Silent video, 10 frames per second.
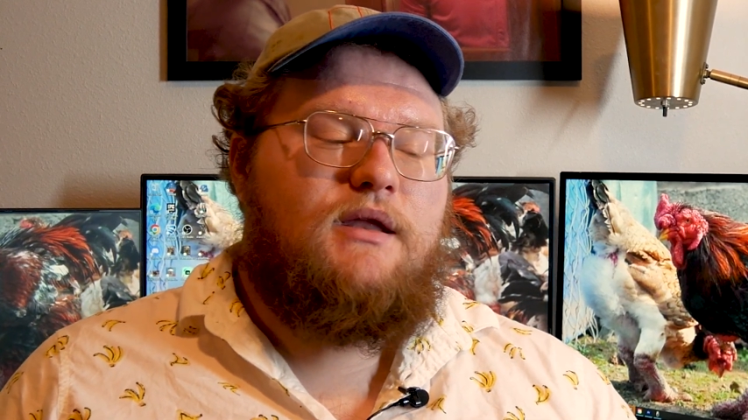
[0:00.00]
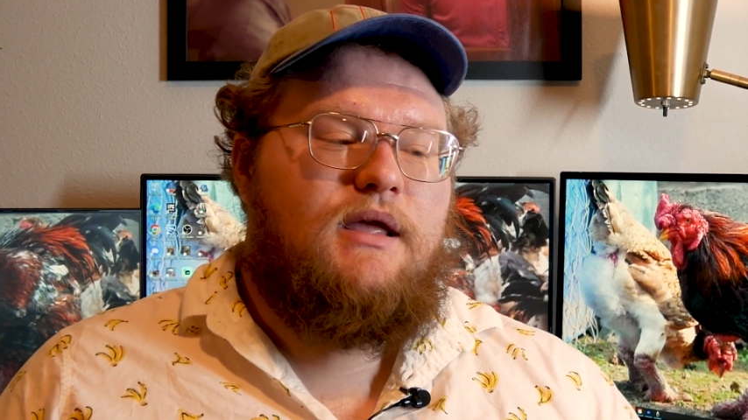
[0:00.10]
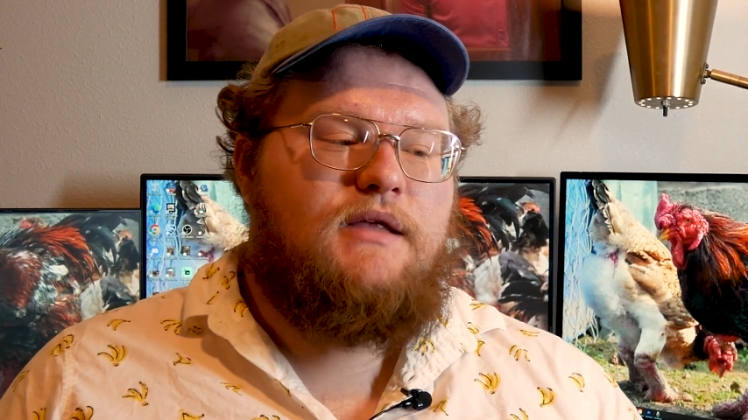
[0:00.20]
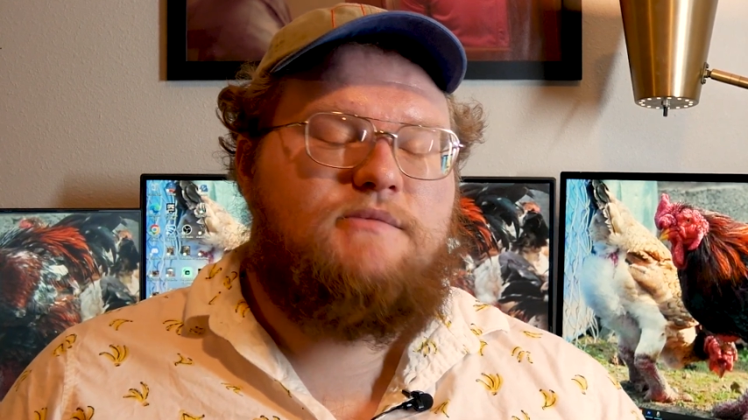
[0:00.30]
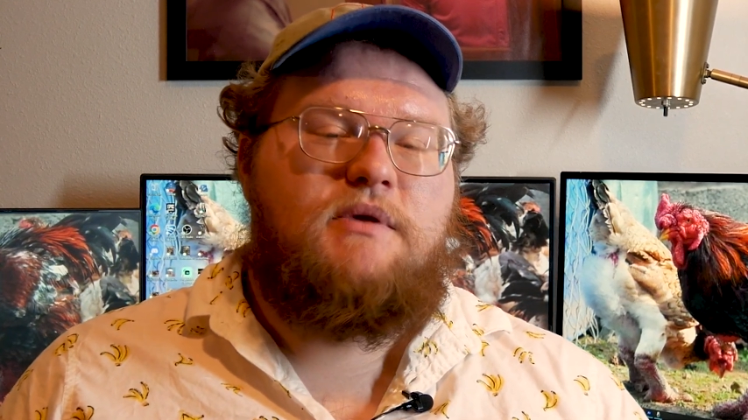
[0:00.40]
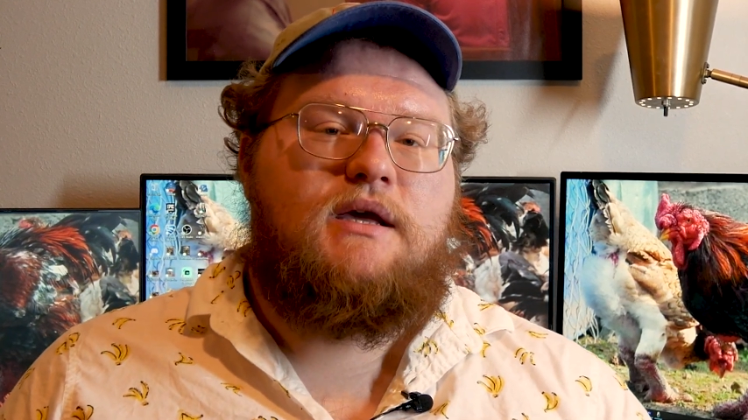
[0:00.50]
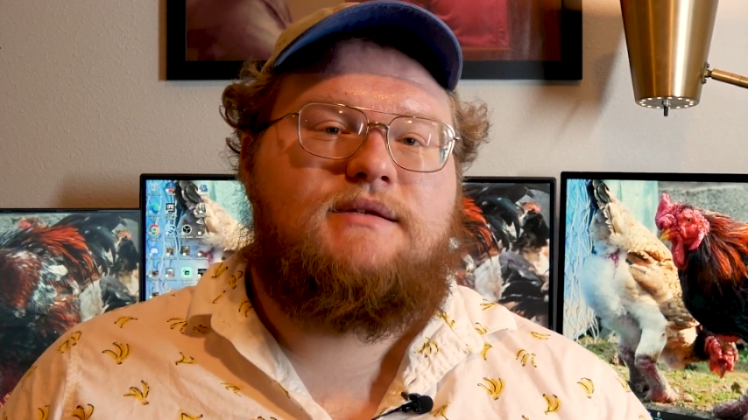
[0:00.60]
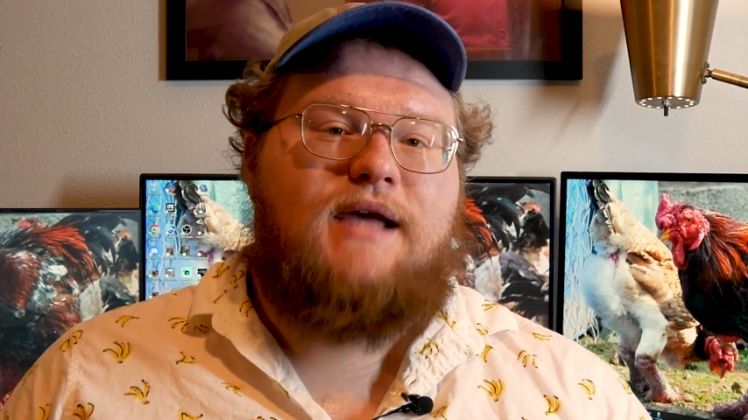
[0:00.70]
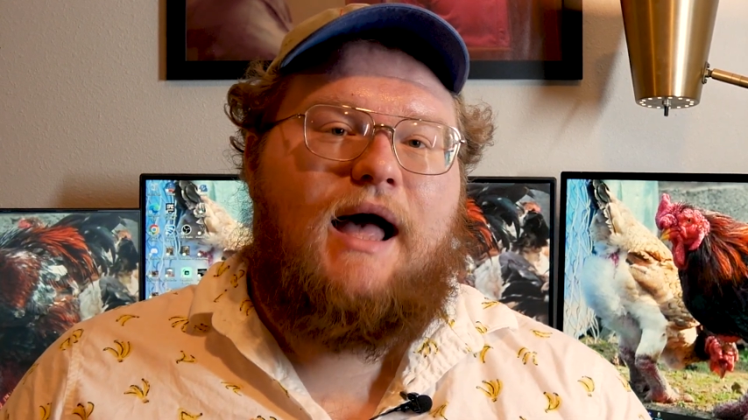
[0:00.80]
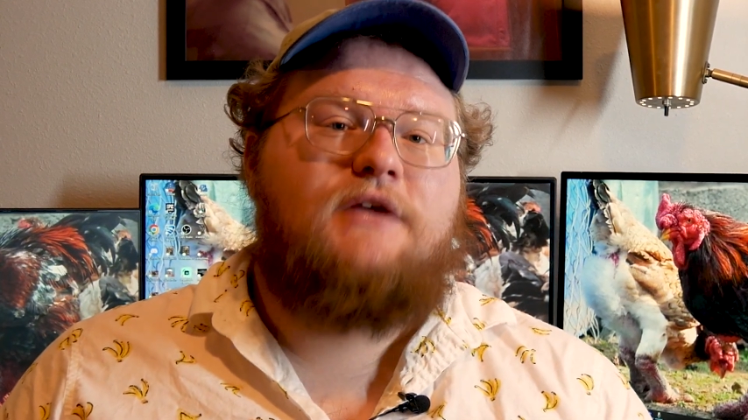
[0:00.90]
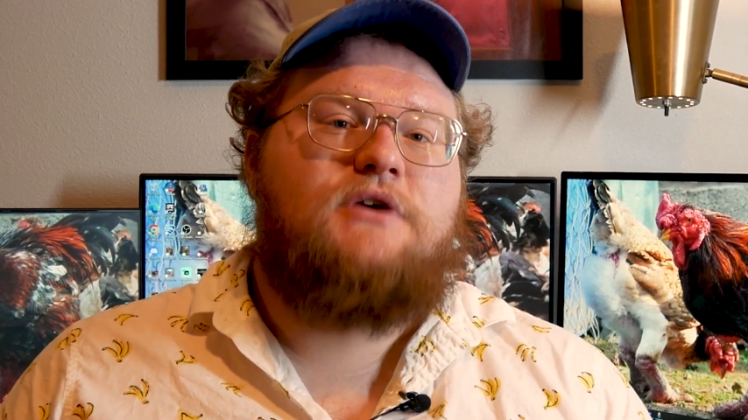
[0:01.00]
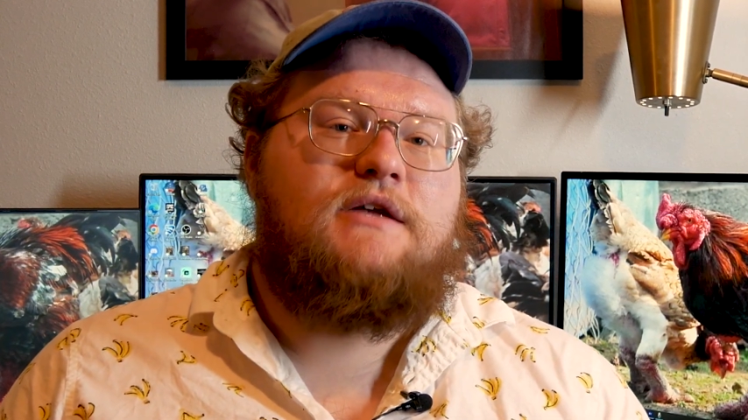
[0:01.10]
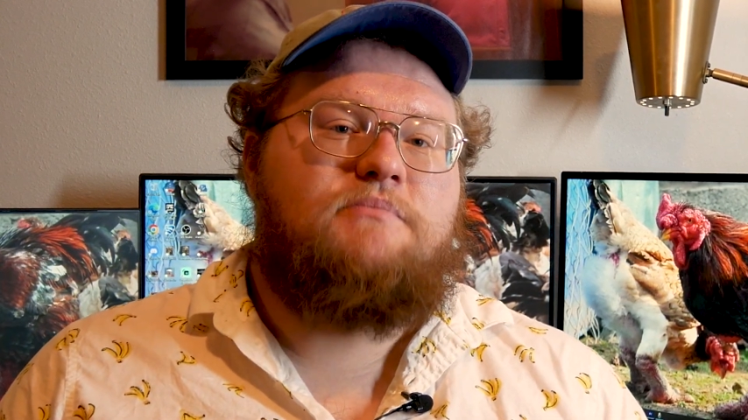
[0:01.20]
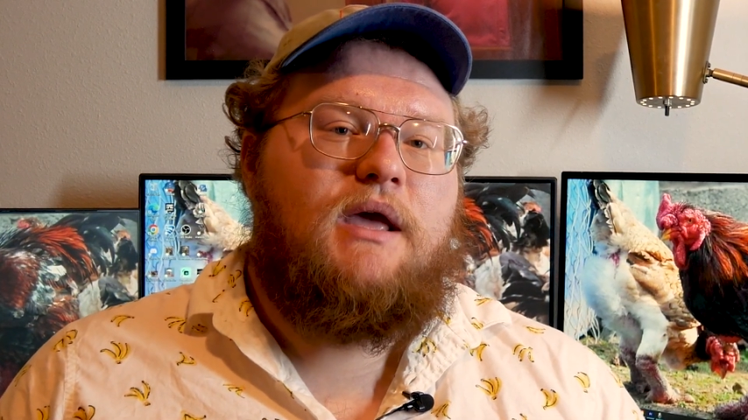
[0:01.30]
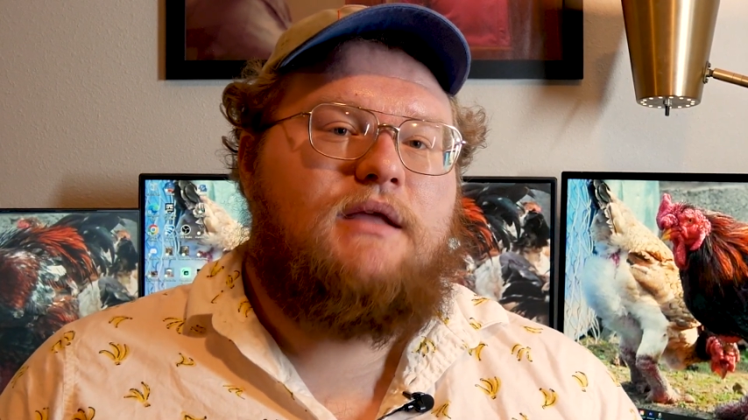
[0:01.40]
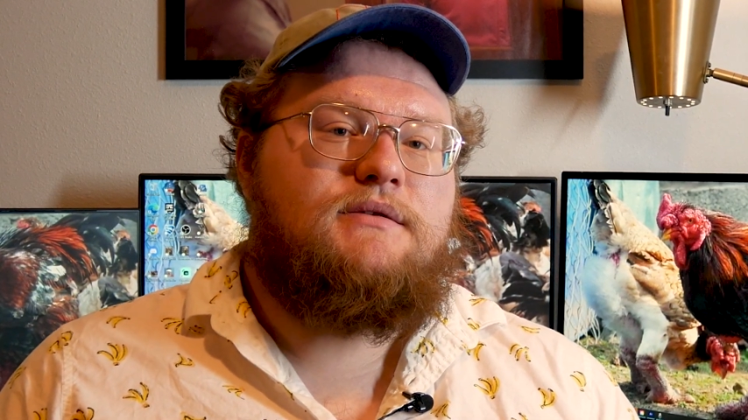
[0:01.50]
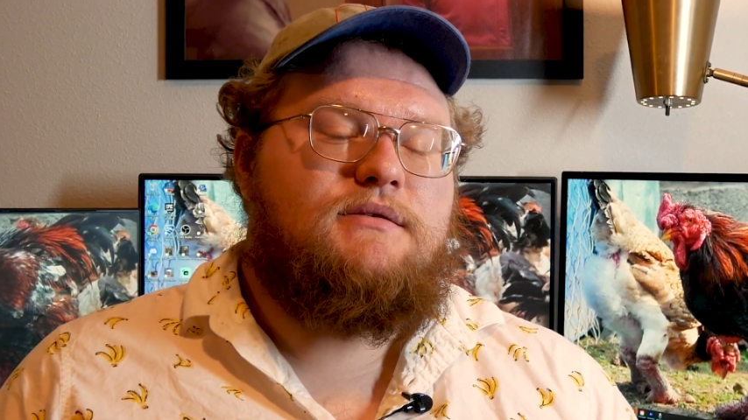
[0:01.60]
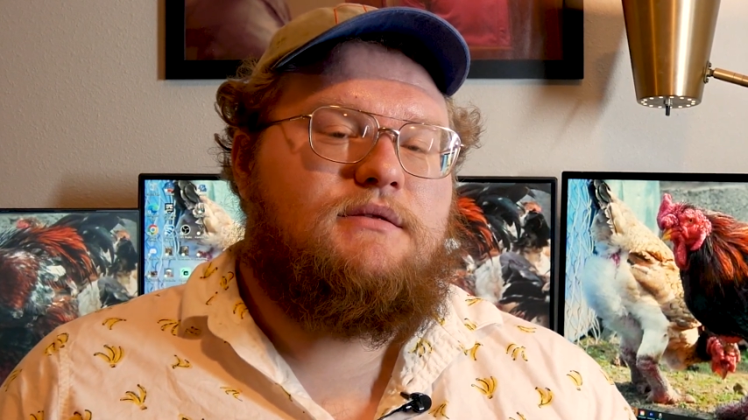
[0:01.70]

is because contrast paints,